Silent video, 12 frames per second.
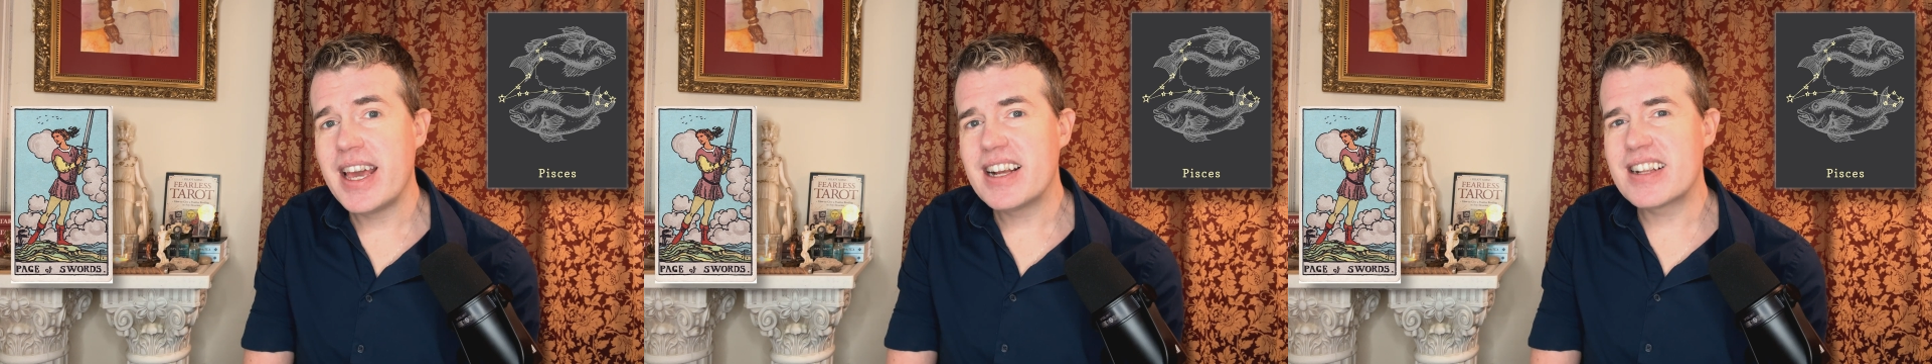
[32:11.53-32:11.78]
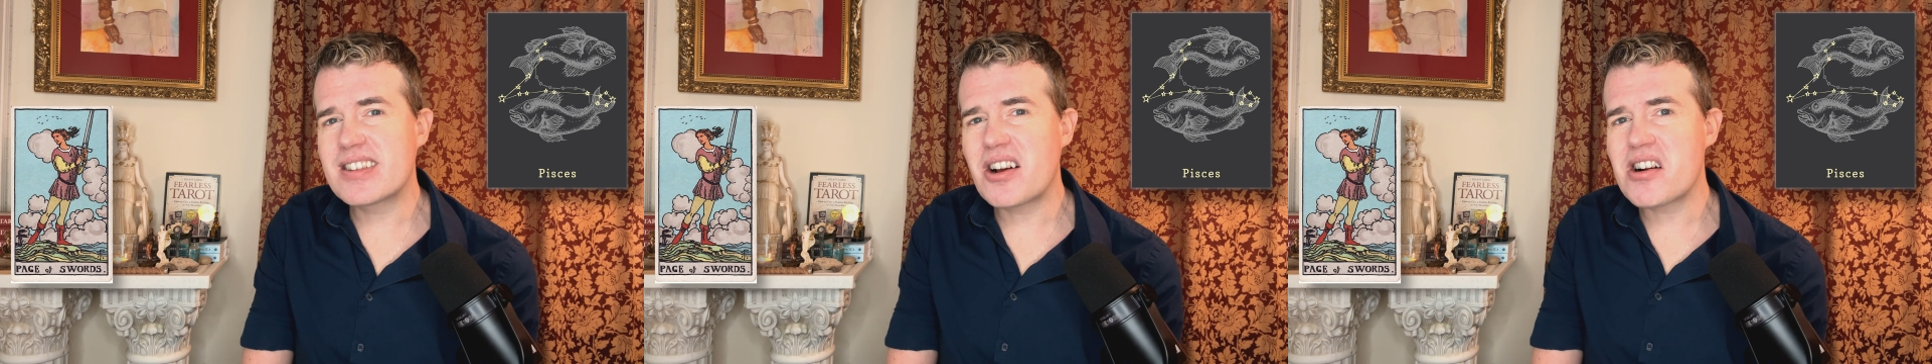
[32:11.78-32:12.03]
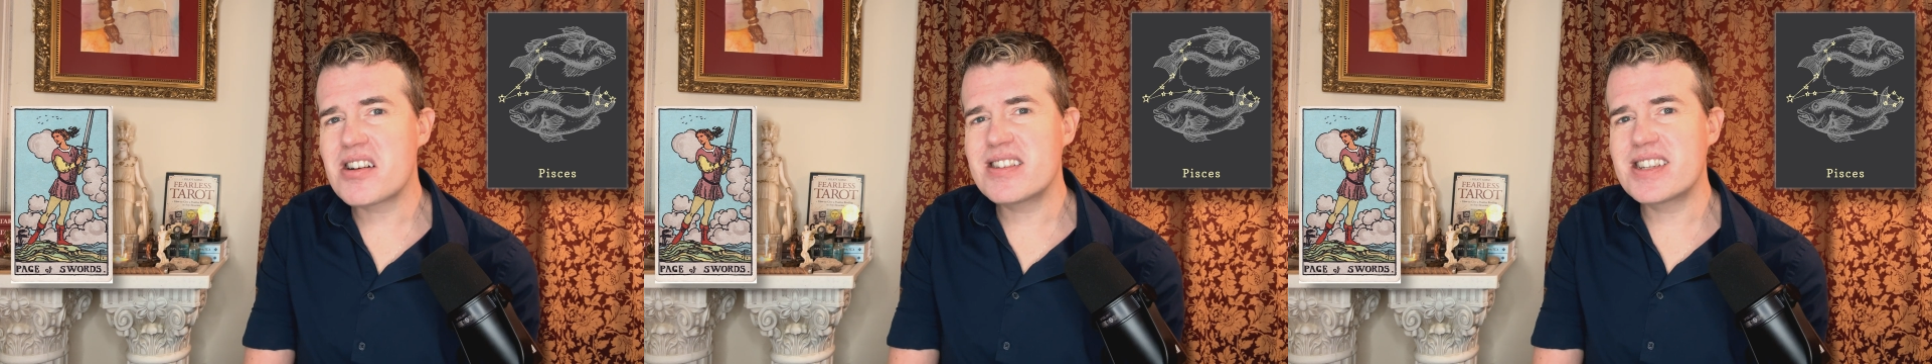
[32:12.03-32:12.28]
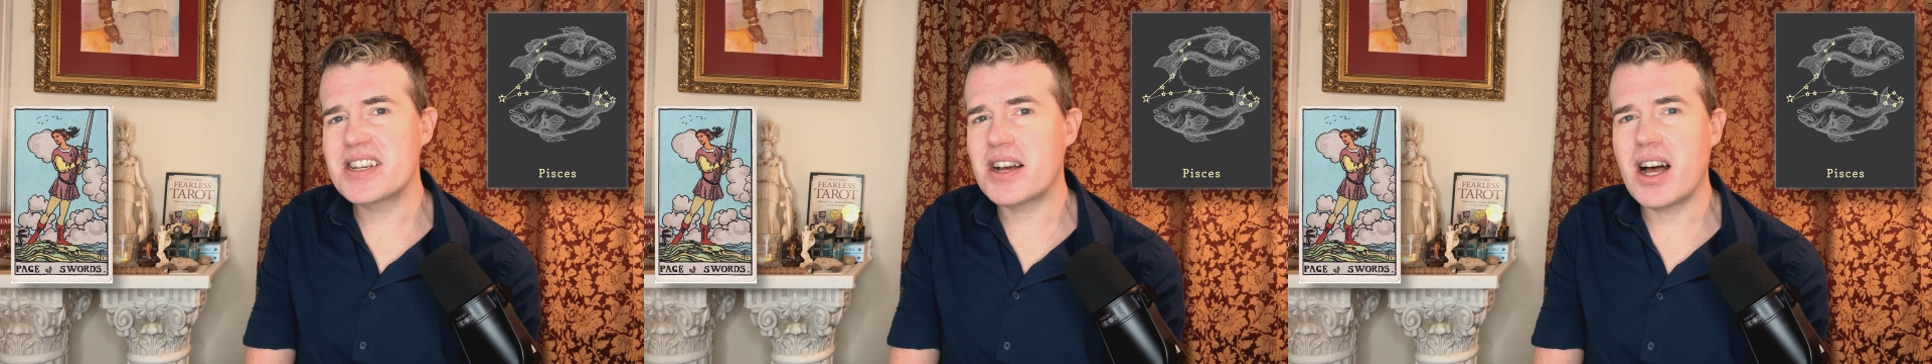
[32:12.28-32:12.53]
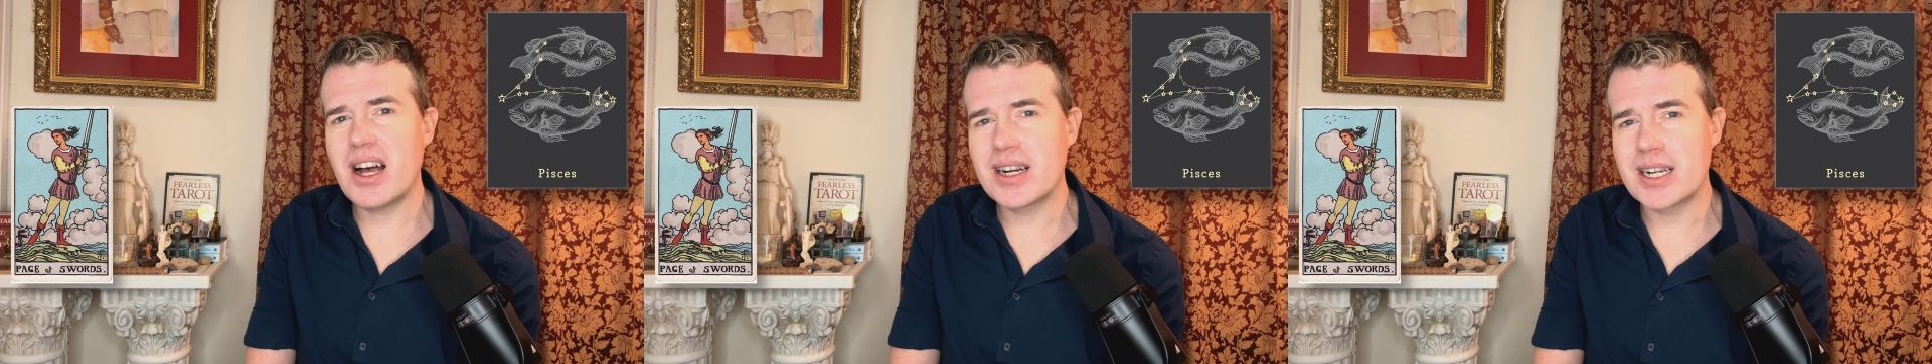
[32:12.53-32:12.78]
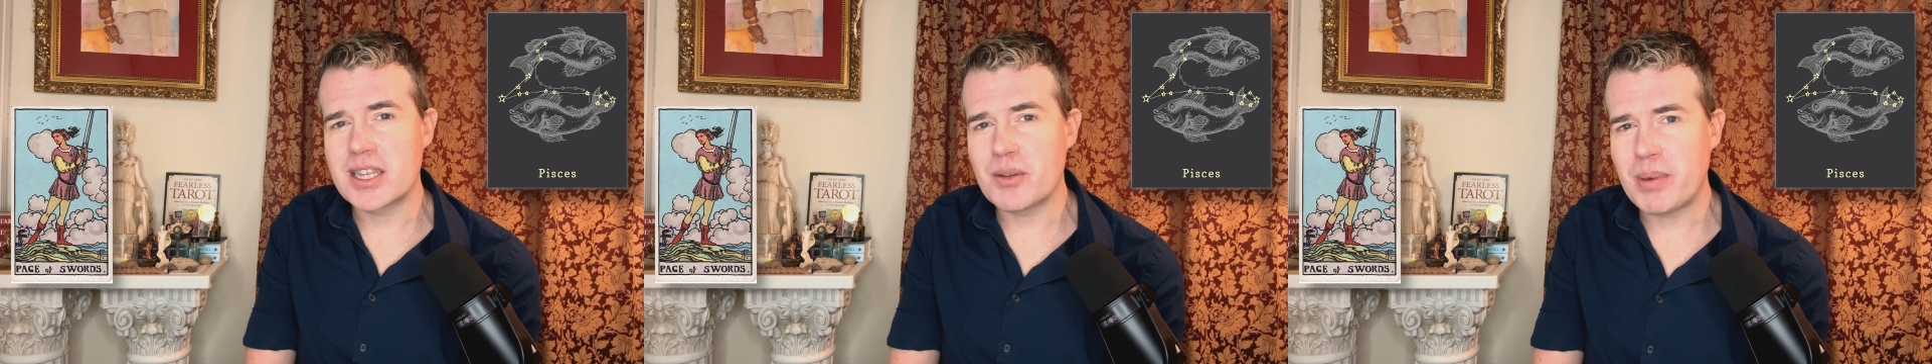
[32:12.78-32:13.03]
It's hard to
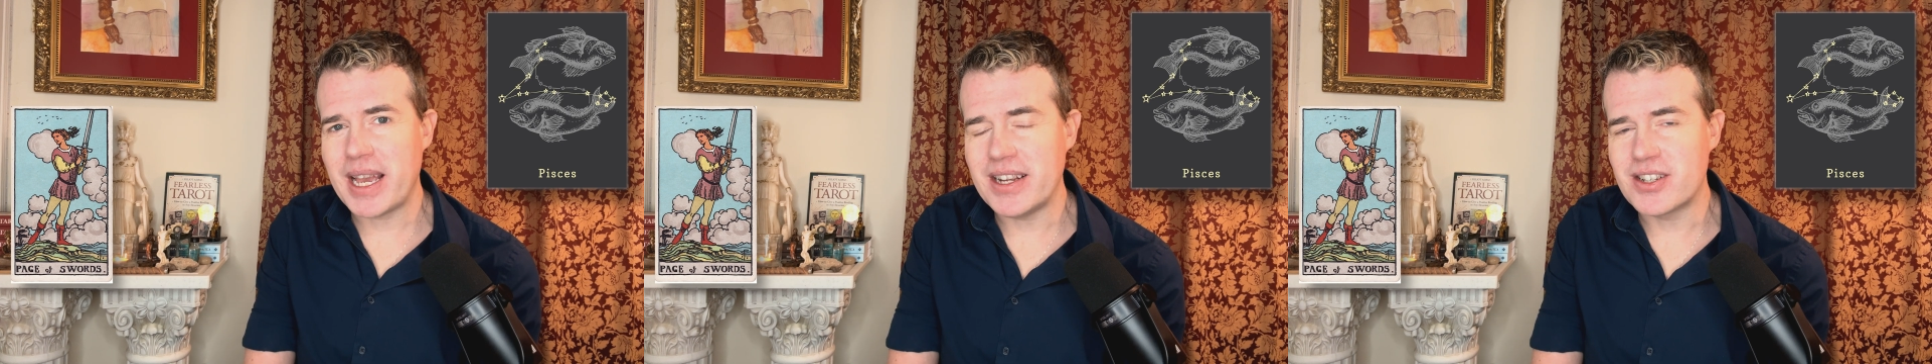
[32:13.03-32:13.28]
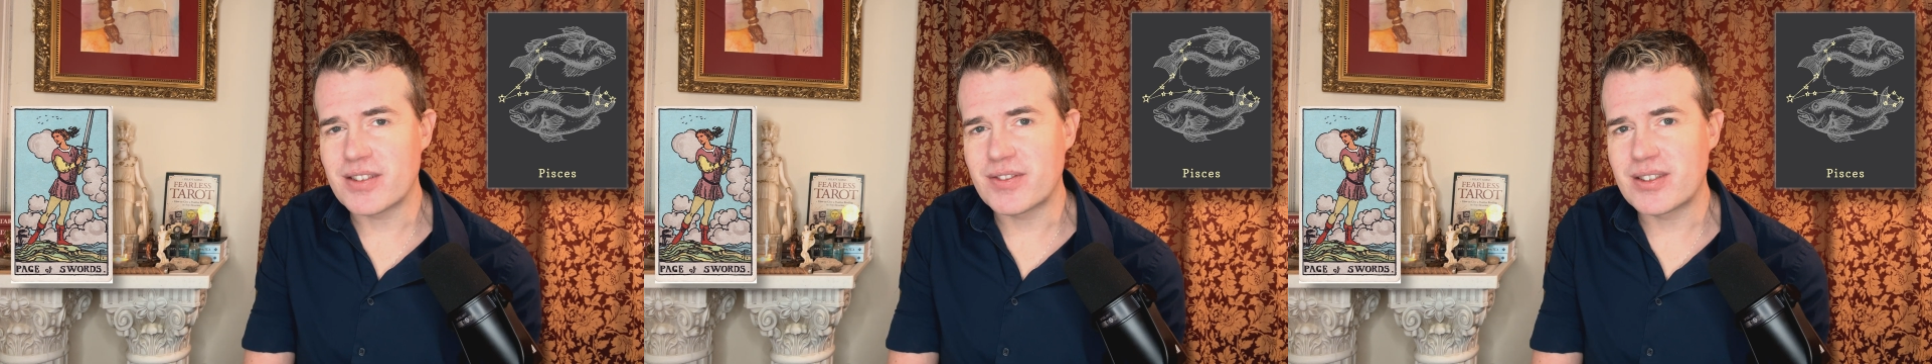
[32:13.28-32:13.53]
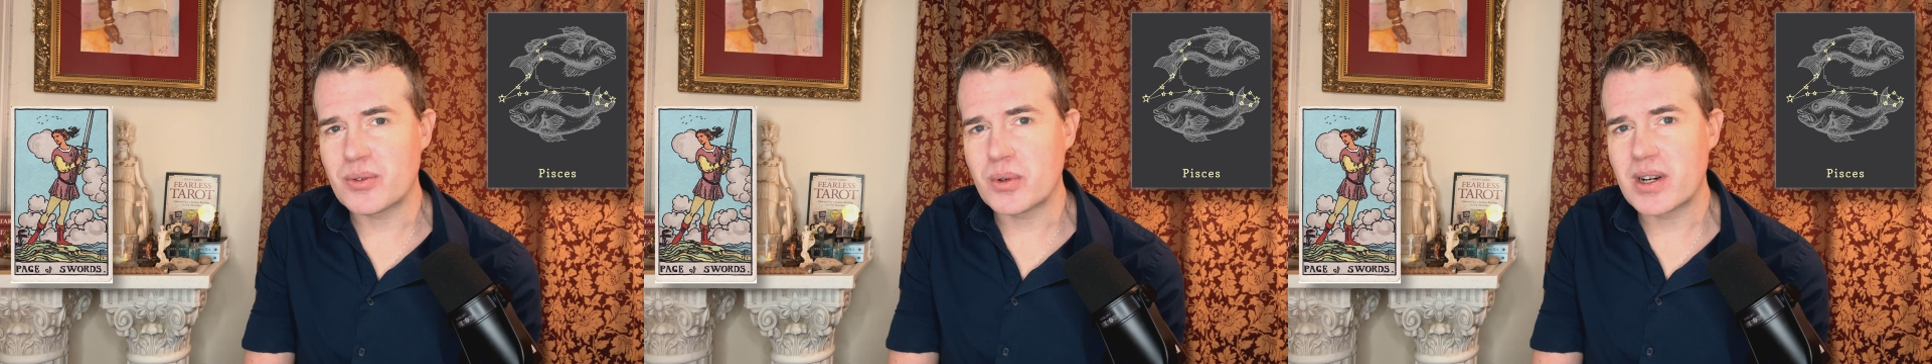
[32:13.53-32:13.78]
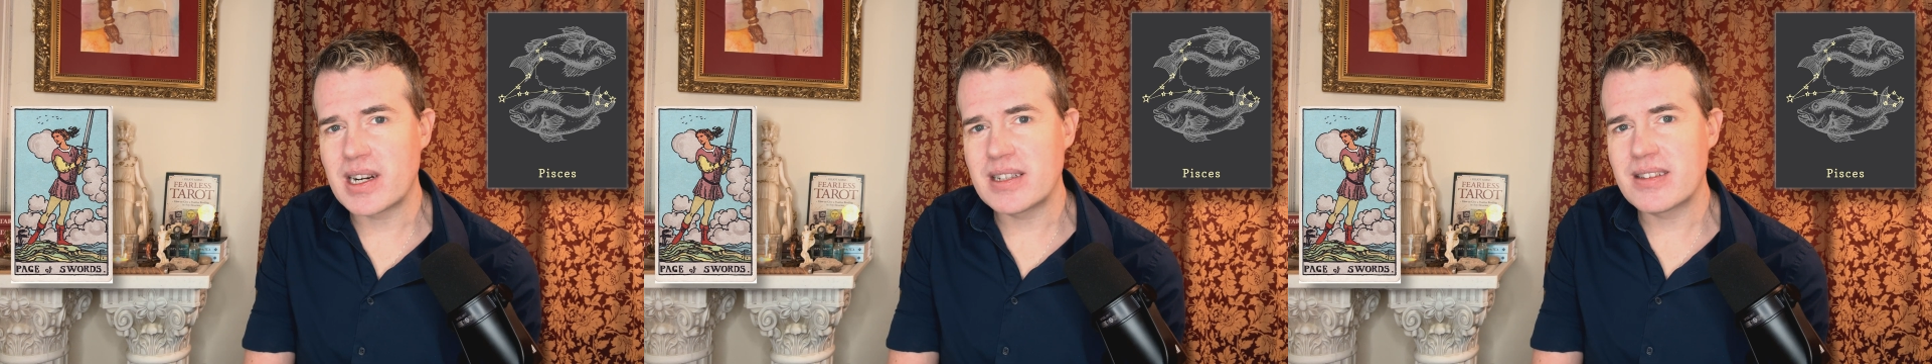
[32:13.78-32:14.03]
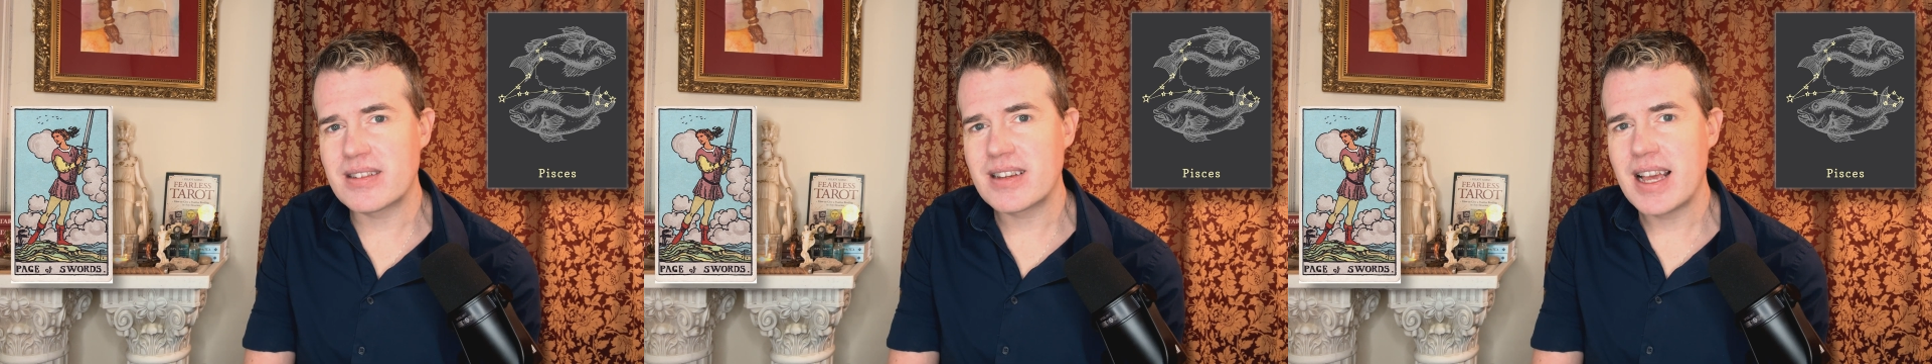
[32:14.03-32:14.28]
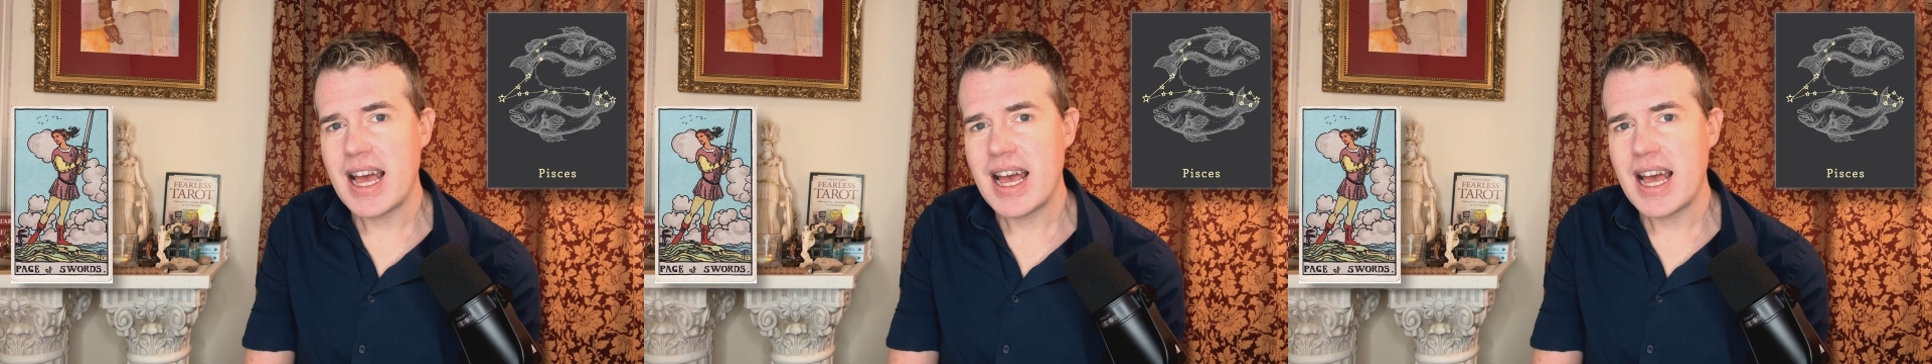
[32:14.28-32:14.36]
hug the Page of Swords.